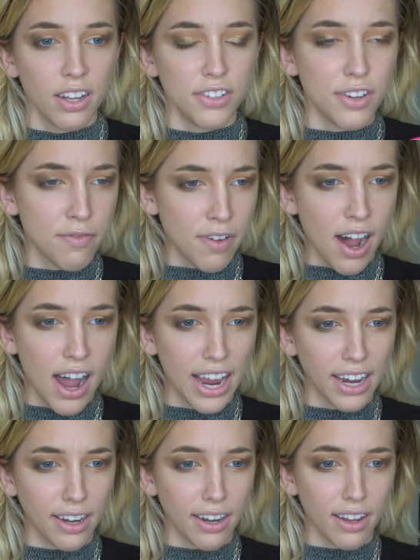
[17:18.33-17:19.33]

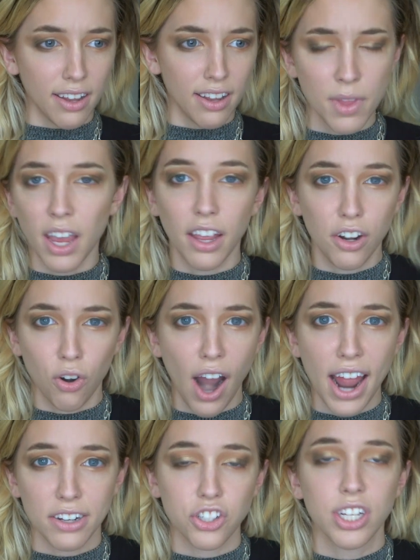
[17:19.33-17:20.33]
divine
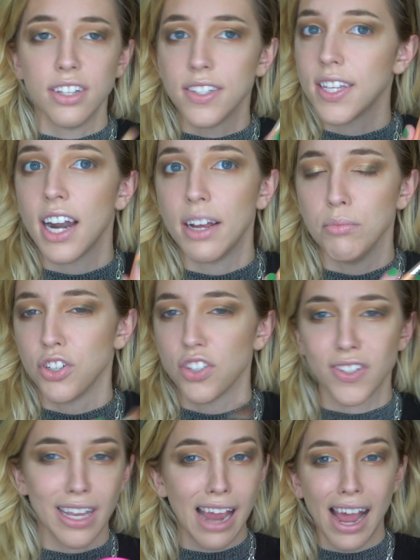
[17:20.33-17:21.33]
interactions that I'm
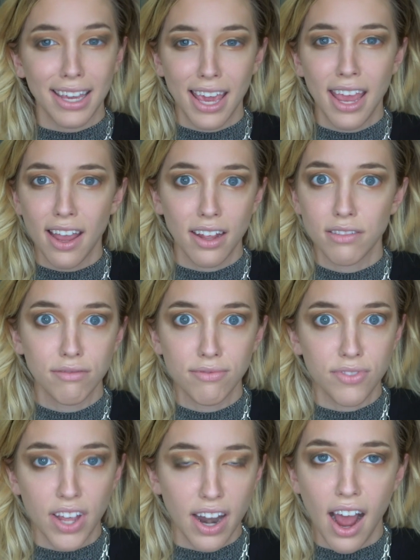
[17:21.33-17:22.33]
just like, I can't
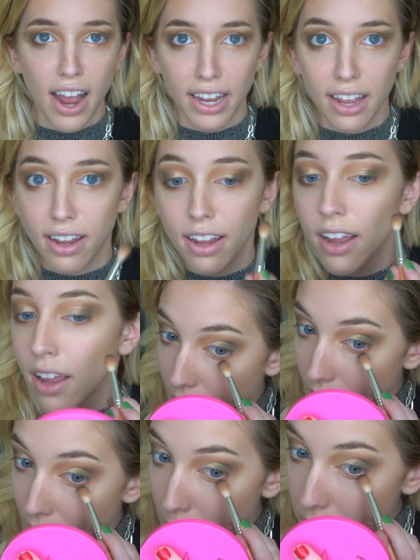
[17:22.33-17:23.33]
deny it.
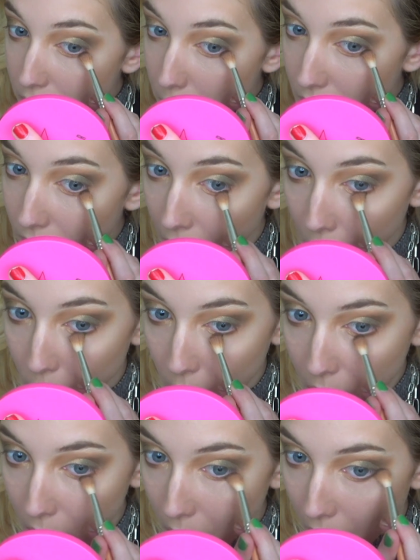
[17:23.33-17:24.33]
And that was something that I
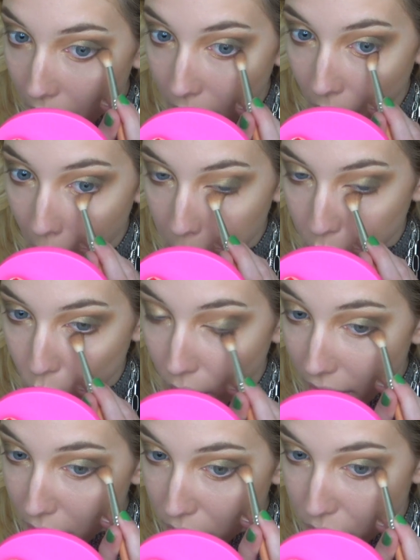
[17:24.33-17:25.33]
really like
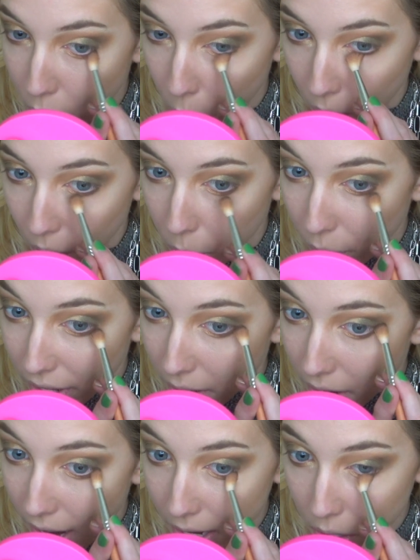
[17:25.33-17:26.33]
prayed for
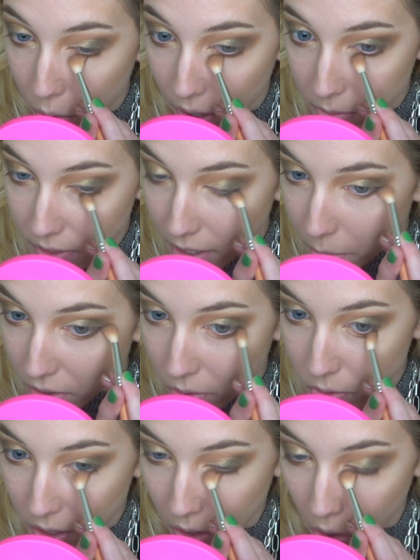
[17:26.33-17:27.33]
when I knew I was going to be
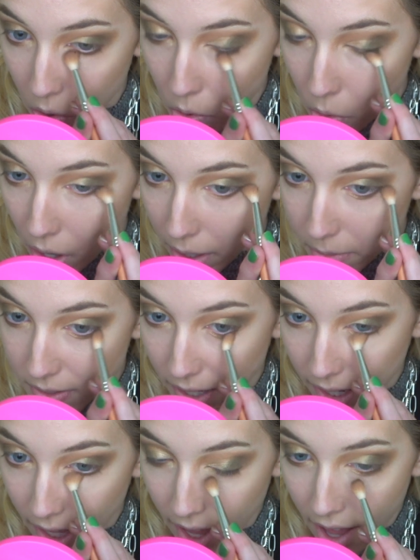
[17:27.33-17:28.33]
losing Colt. I was
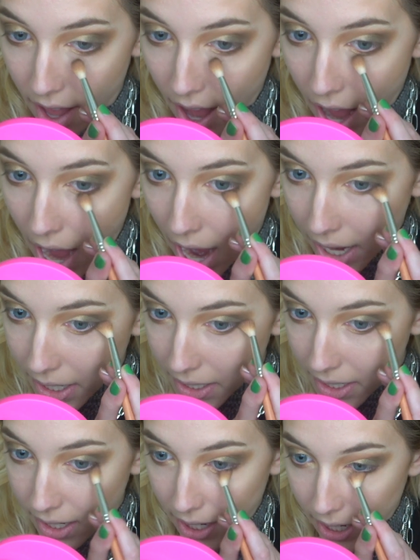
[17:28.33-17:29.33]
like, I
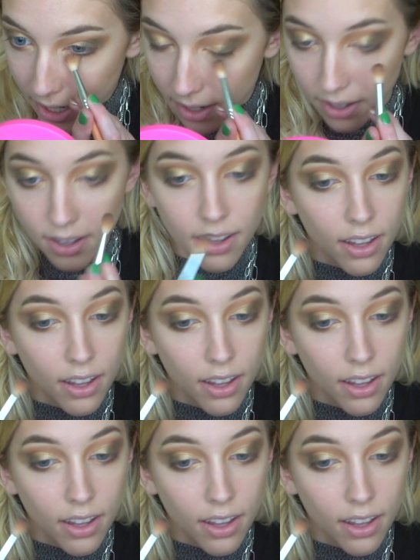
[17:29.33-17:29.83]
need